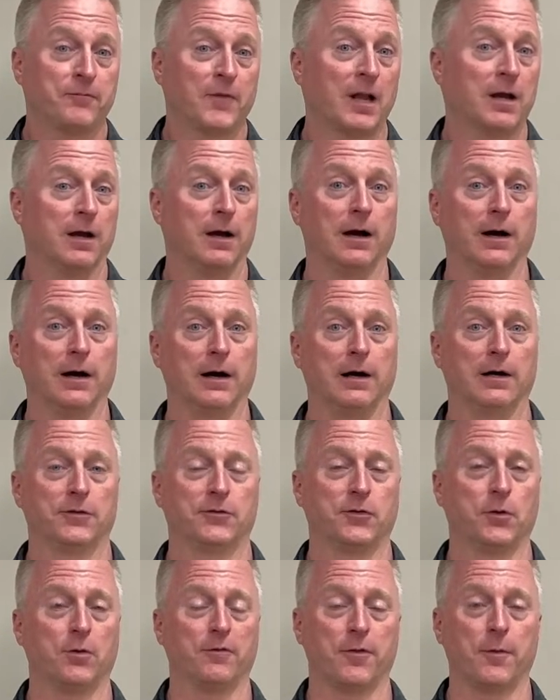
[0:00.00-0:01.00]

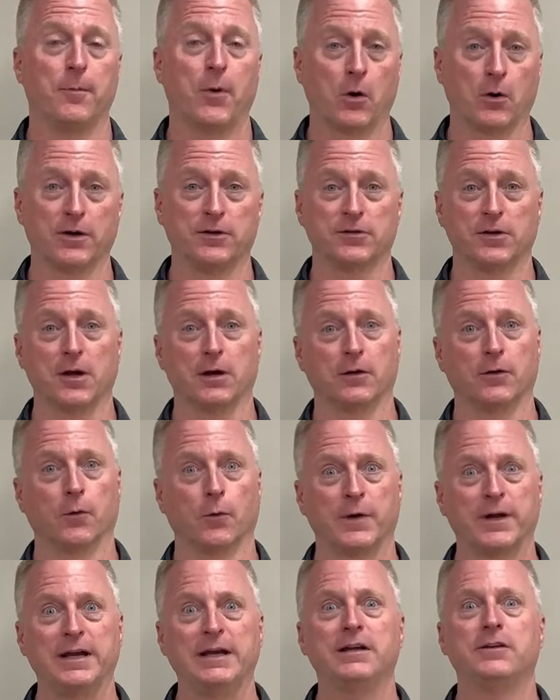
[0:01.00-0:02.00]
So if the parties
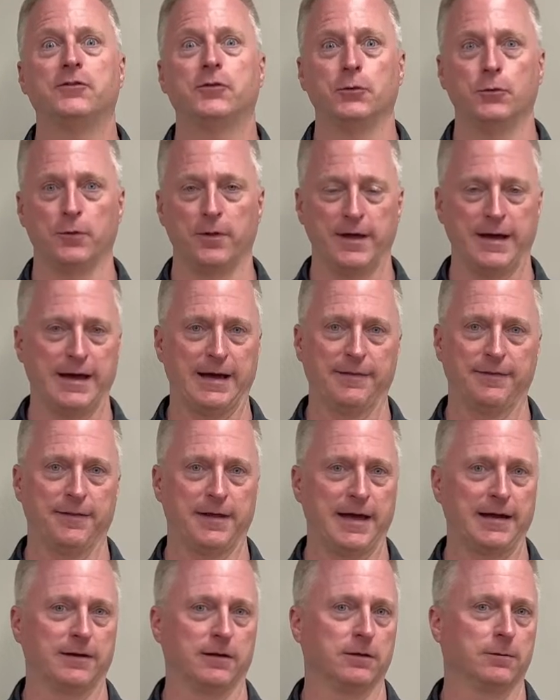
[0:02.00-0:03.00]
agree to that,
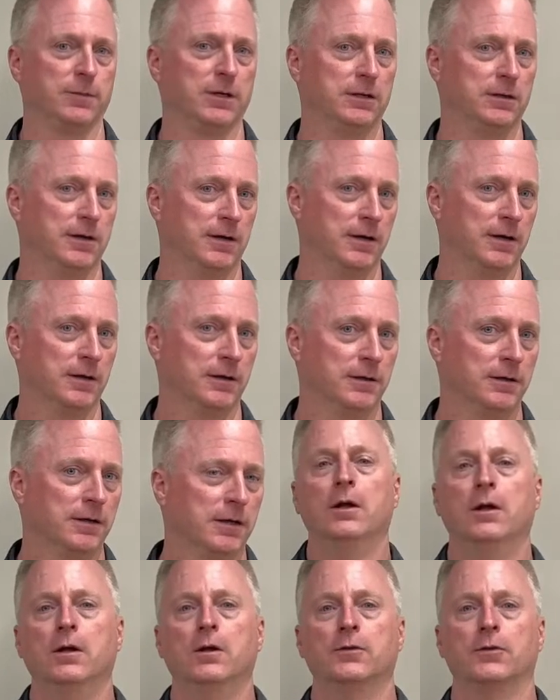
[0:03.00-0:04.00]
that can be done.
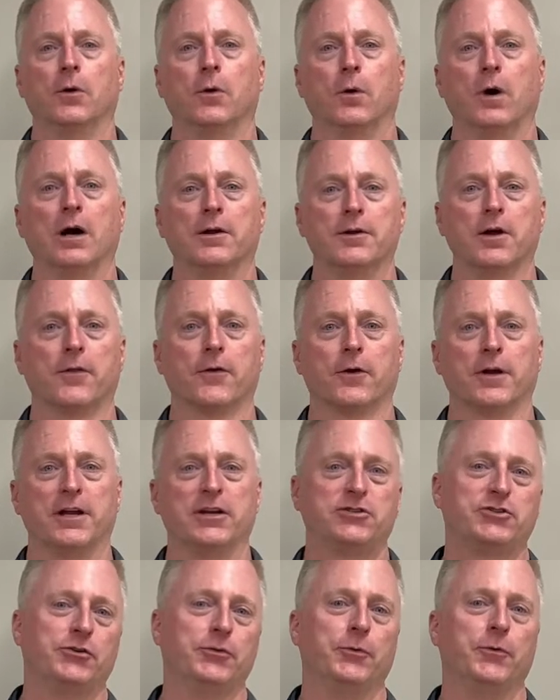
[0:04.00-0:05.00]
So another
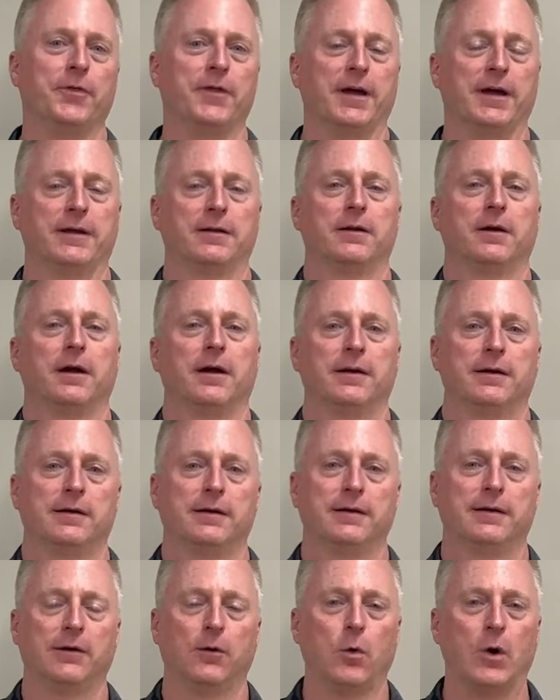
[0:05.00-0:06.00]
issue that
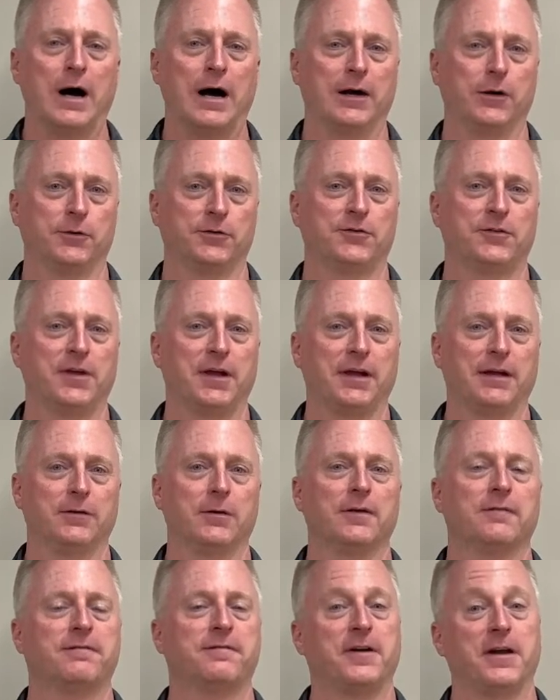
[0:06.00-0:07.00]
Ohio
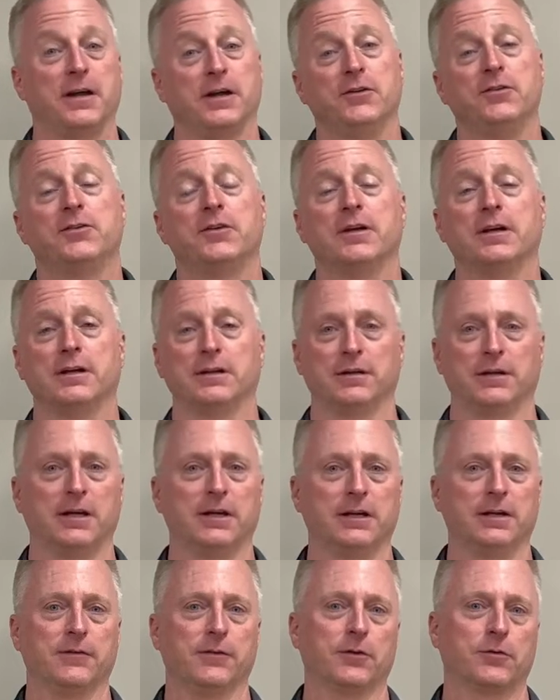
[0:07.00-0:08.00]
State faced in
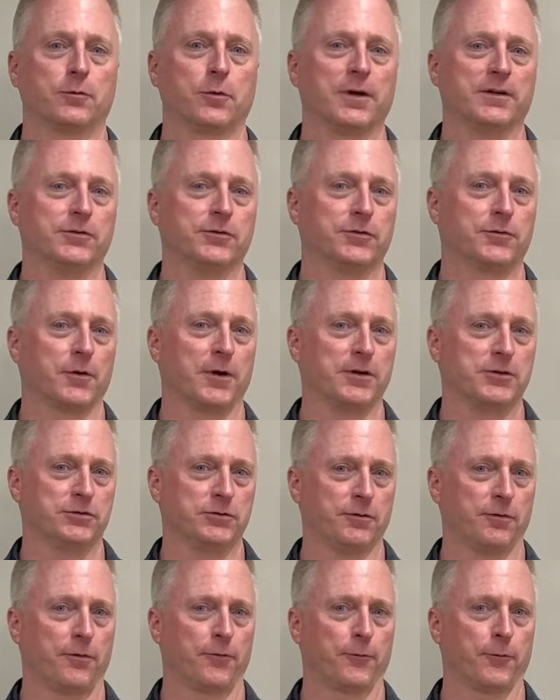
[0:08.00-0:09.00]
getting this
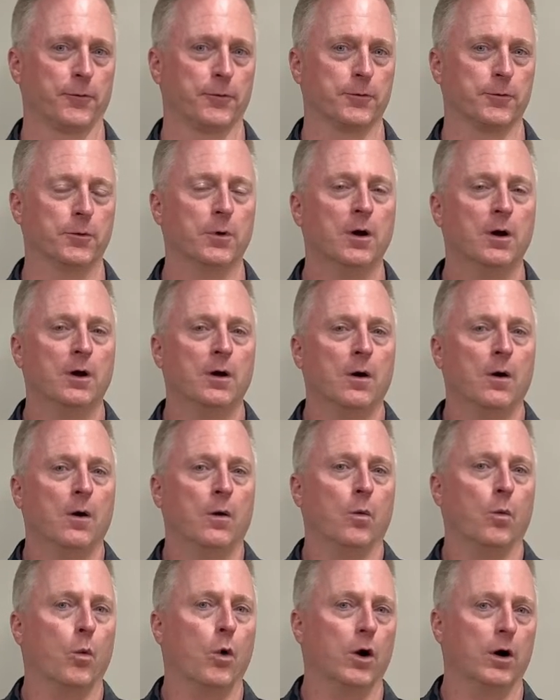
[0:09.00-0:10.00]
registration through
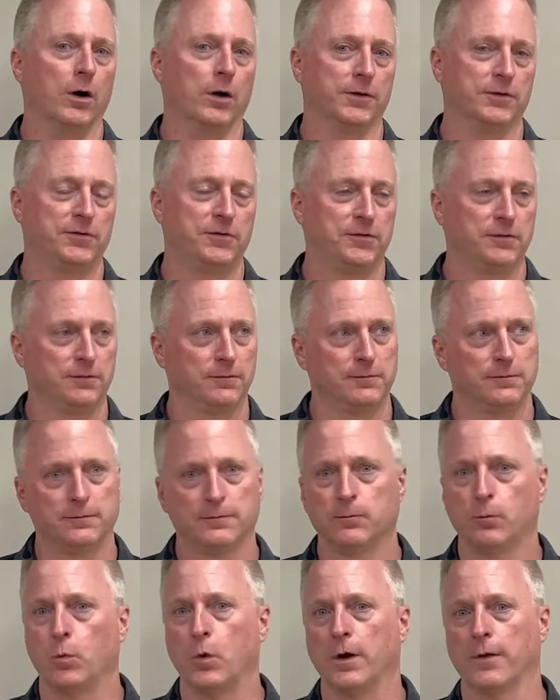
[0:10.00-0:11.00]
was
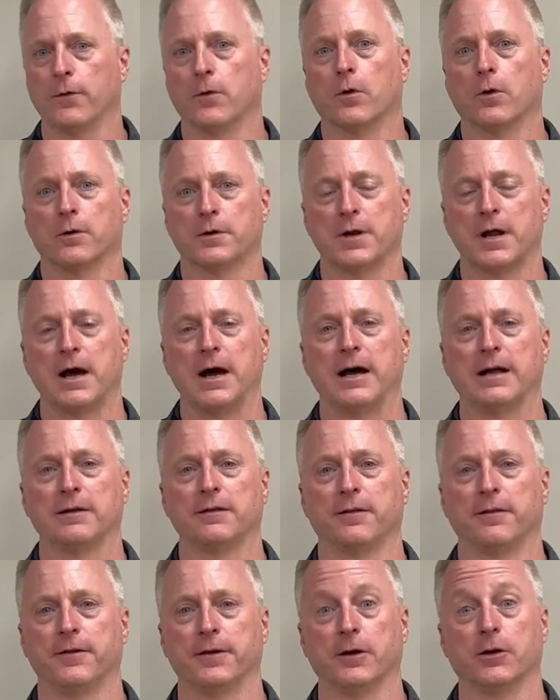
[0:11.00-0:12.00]
whether or not
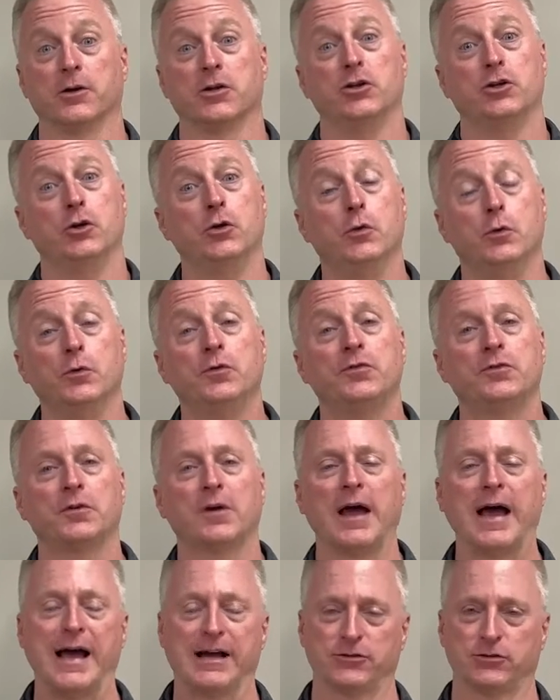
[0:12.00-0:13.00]
their use
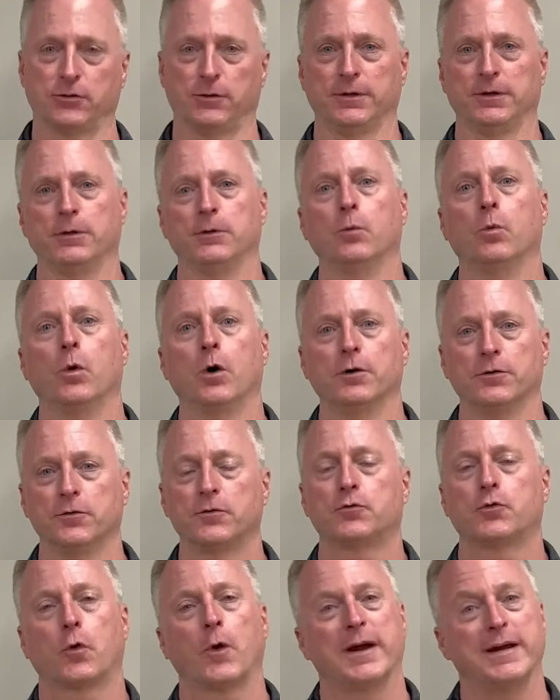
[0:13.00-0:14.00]
actually was
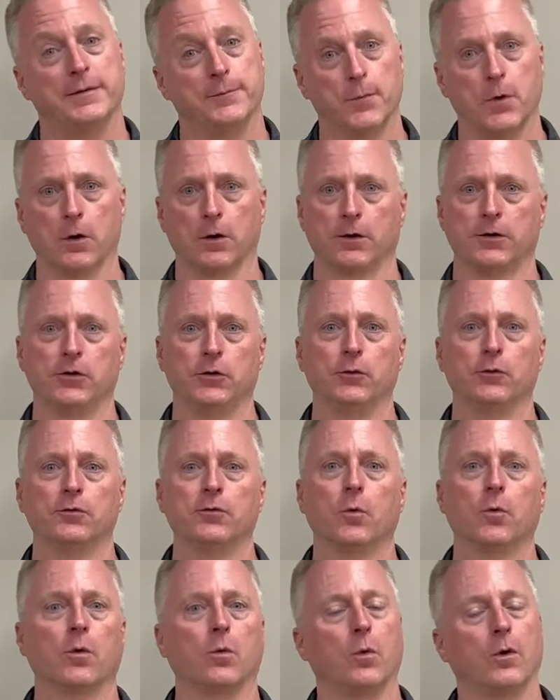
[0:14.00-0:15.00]
trademark use
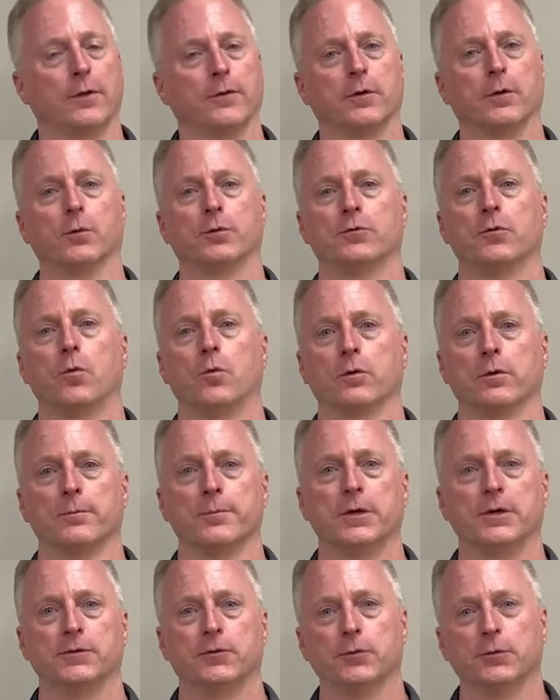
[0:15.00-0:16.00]
or whether it was
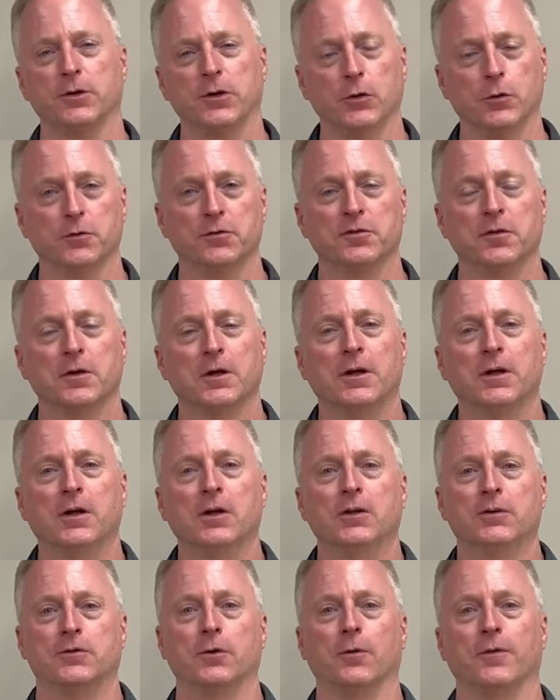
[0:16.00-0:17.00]
ornamental use.
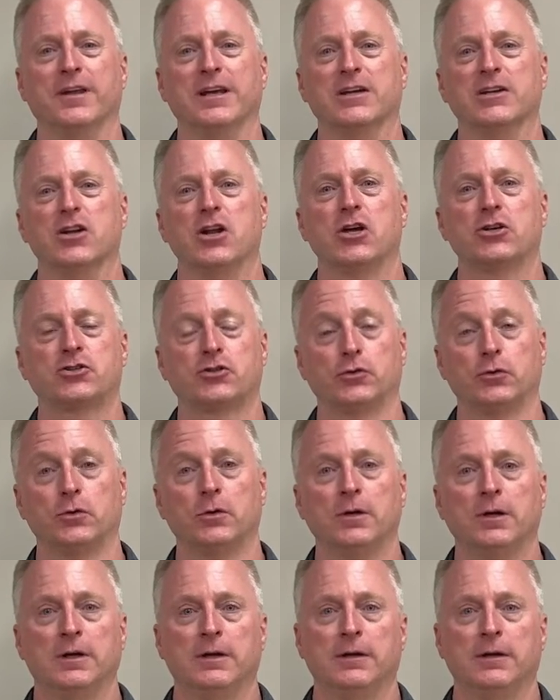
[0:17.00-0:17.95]
So the initial